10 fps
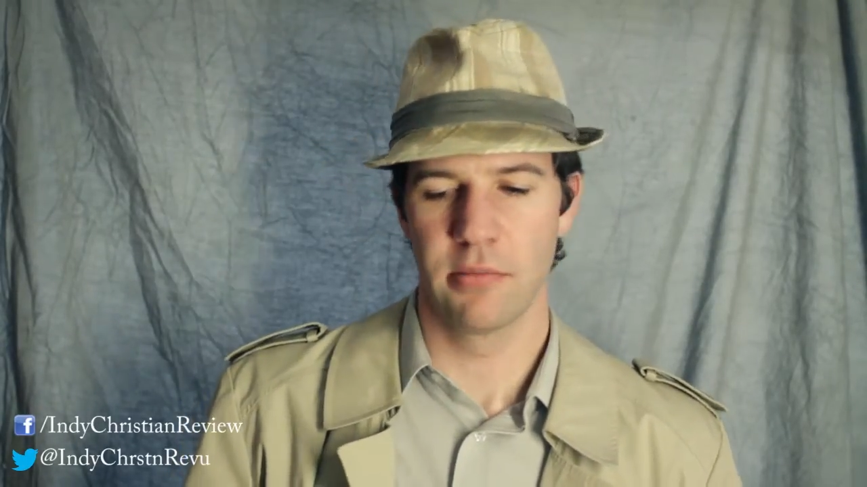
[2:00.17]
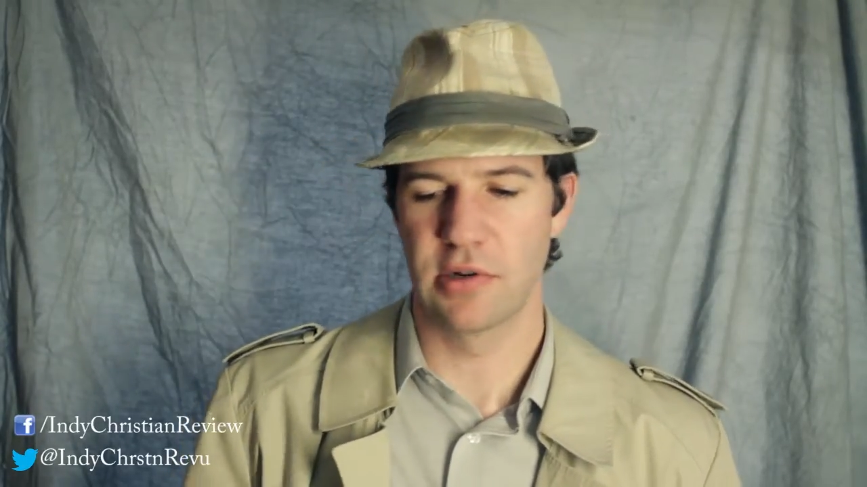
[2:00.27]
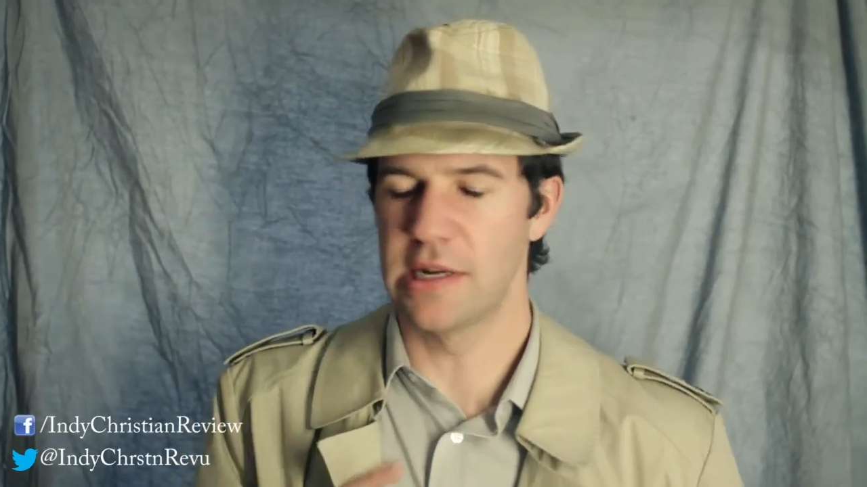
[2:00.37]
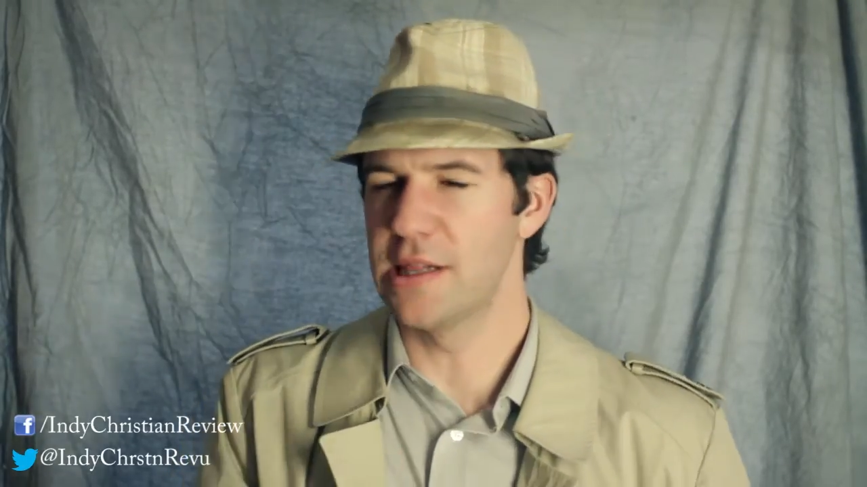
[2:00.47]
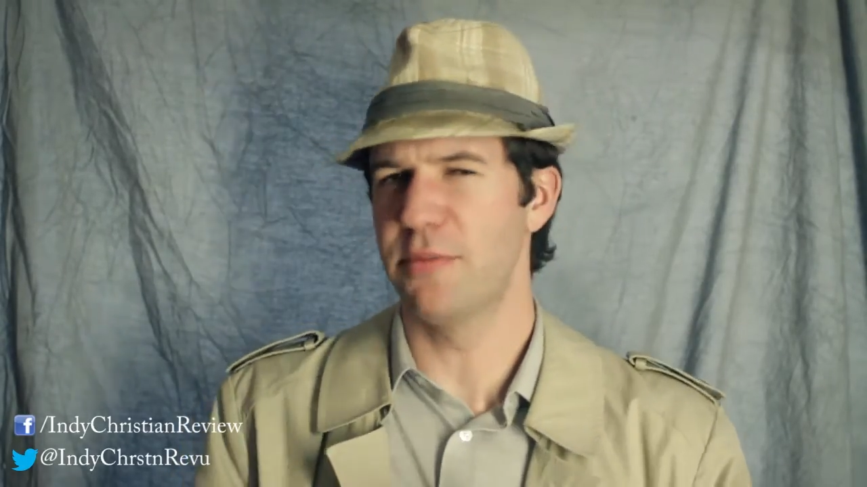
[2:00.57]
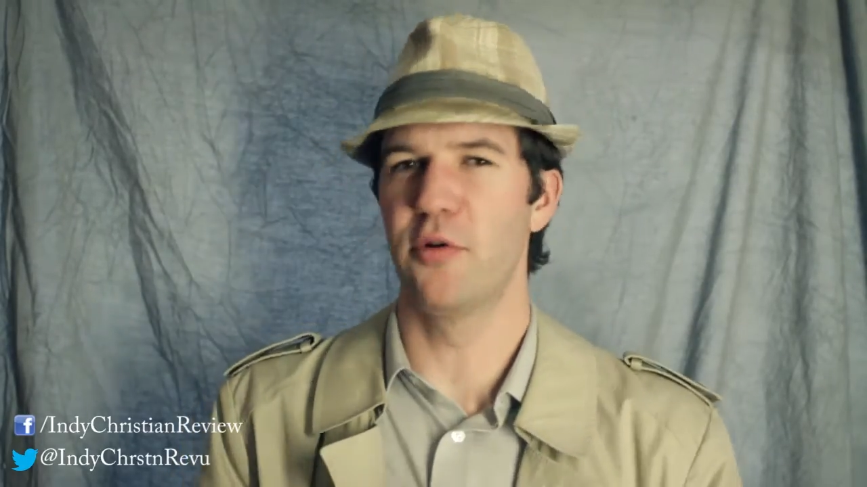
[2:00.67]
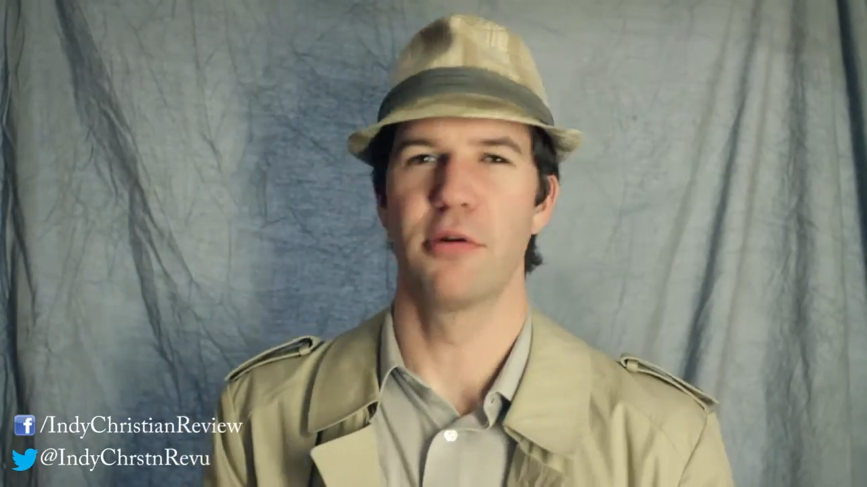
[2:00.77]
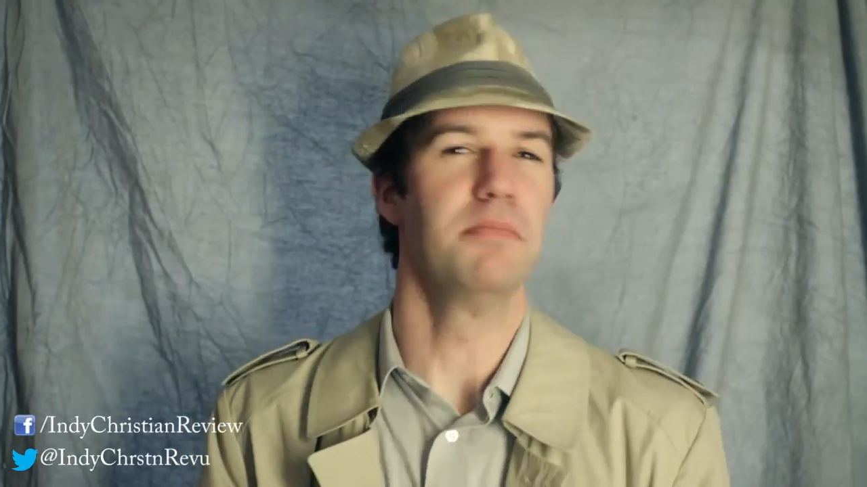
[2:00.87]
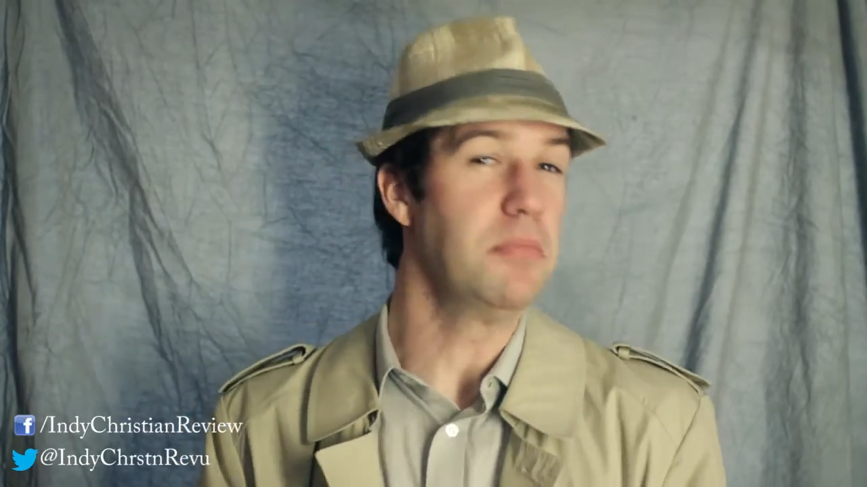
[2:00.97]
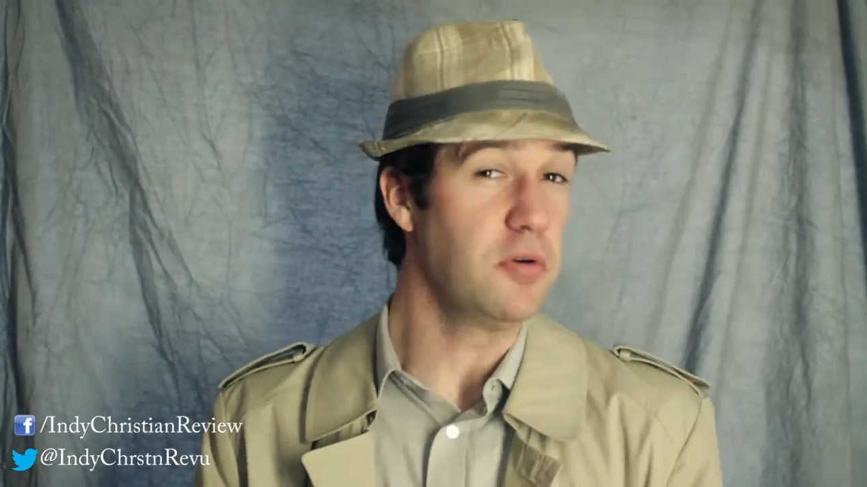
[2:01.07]
present a lot
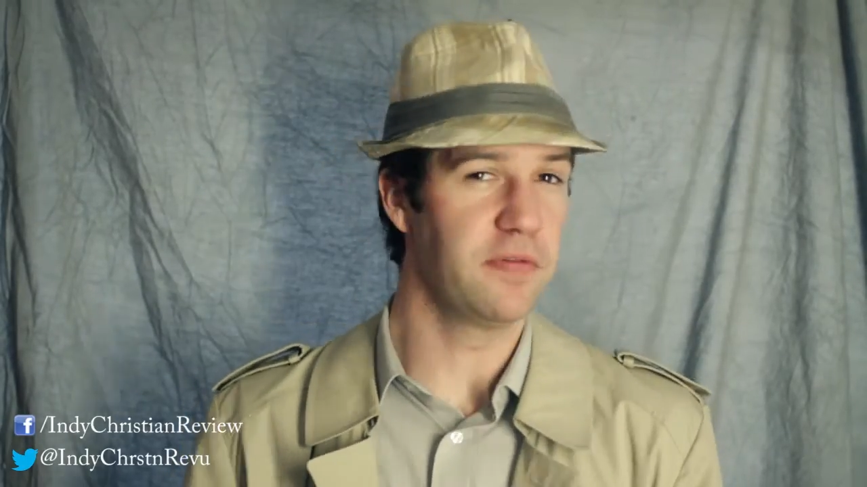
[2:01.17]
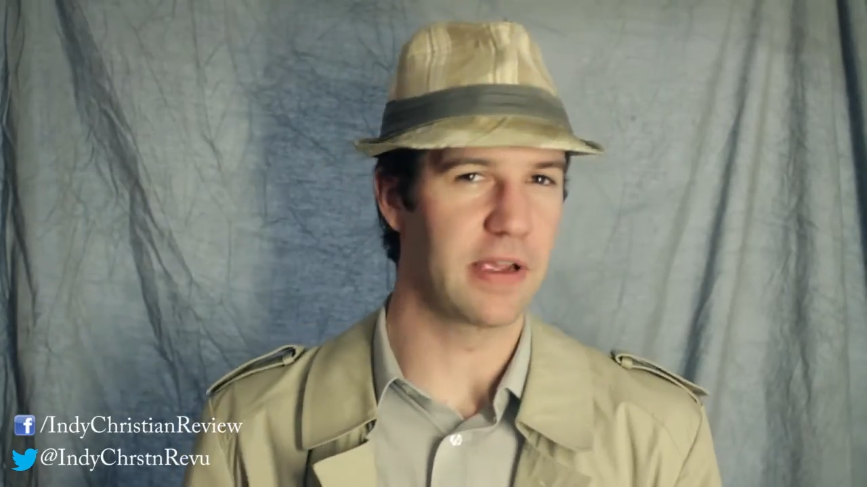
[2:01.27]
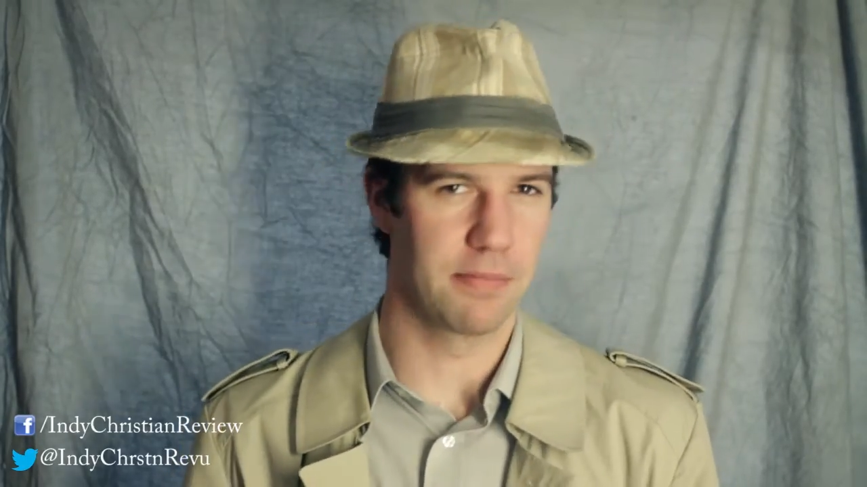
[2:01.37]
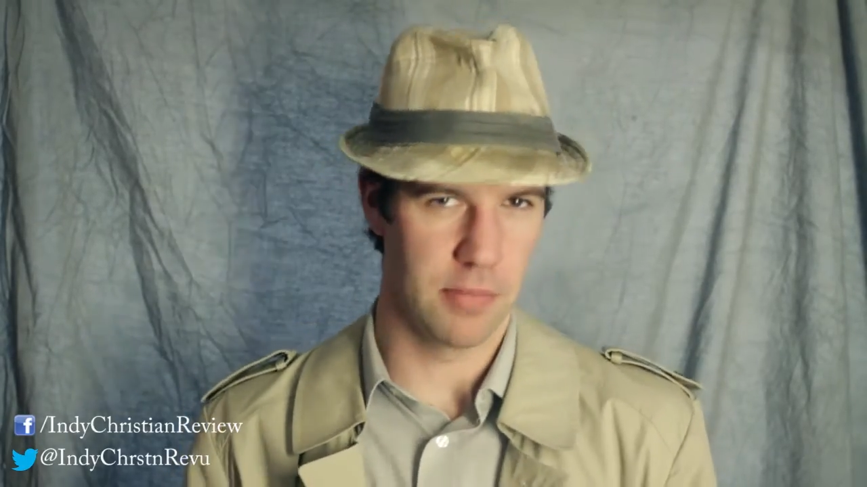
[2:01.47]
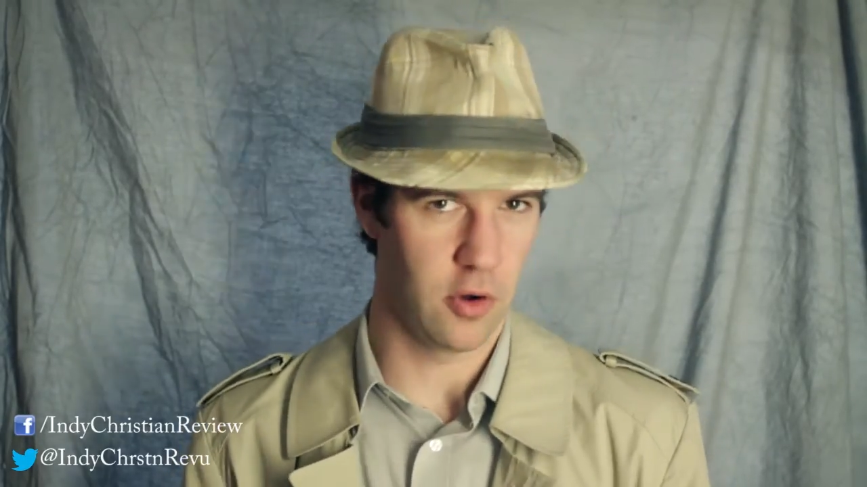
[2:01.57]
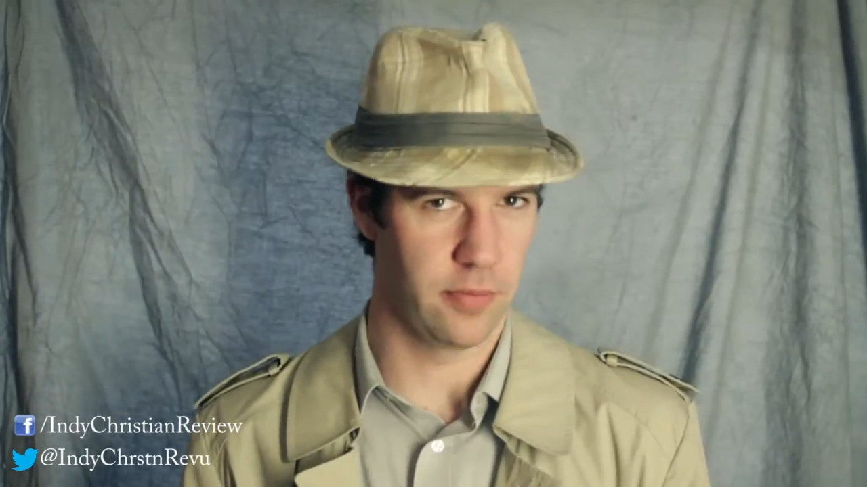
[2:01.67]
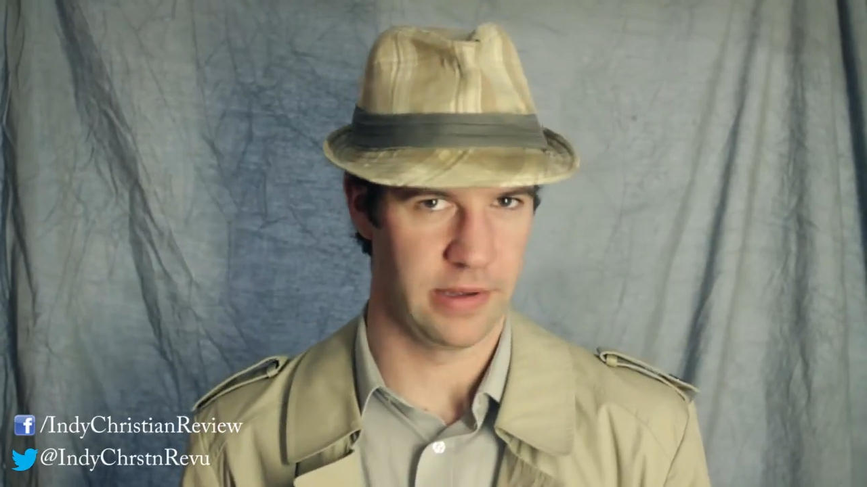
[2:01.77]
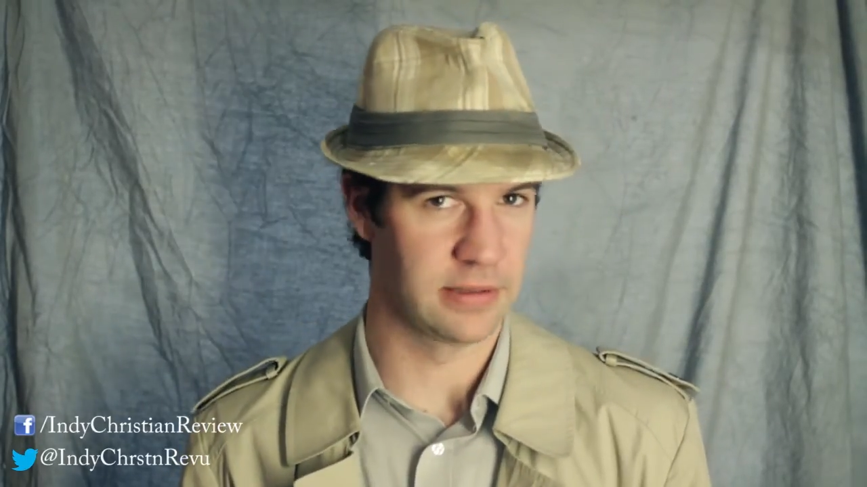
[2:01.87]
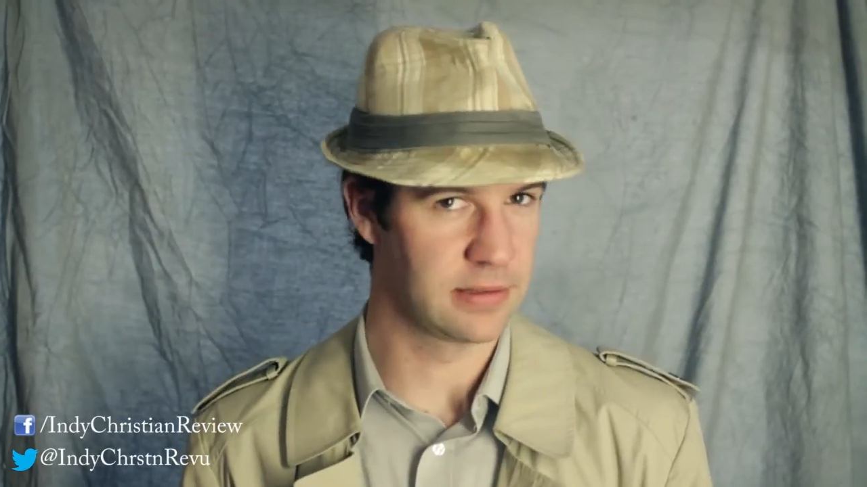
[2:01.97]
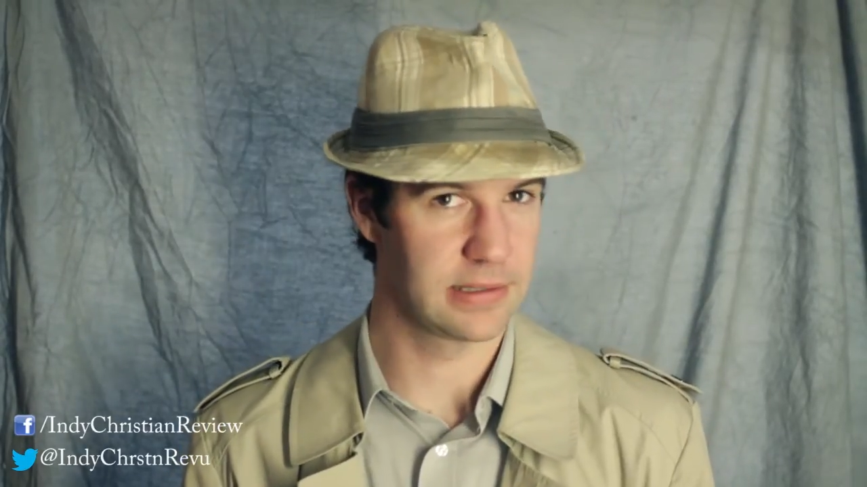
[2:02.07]
more moving
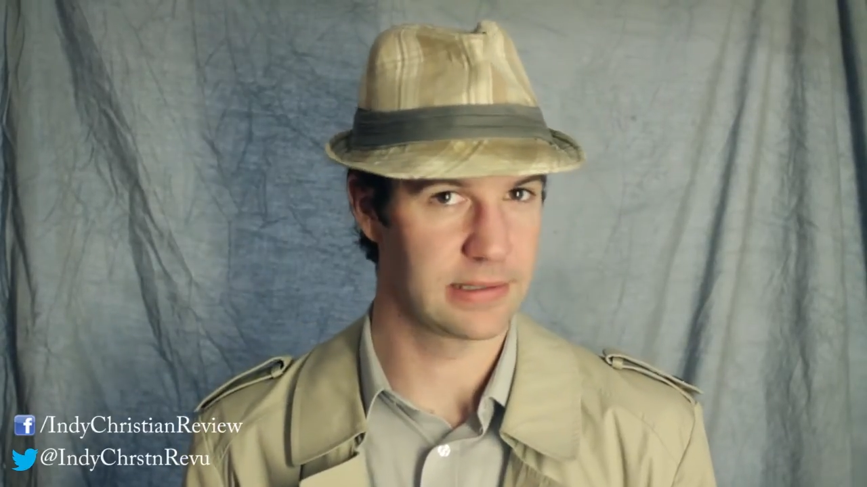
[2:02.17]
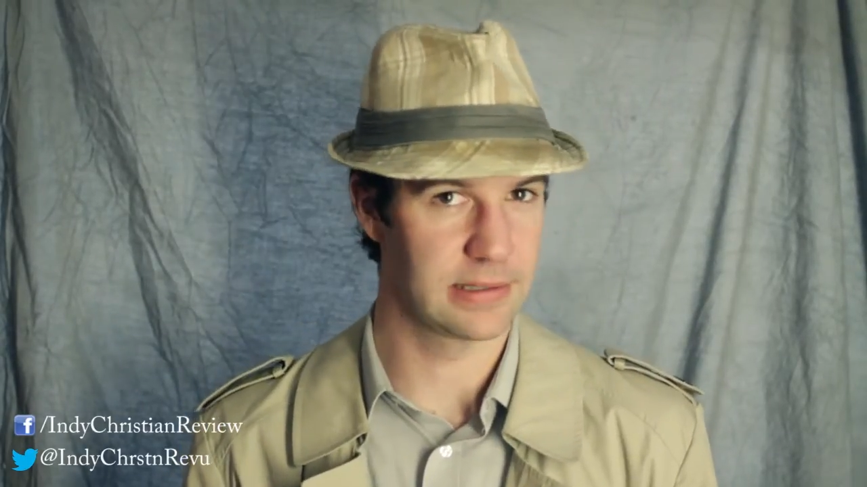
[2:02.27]
moments.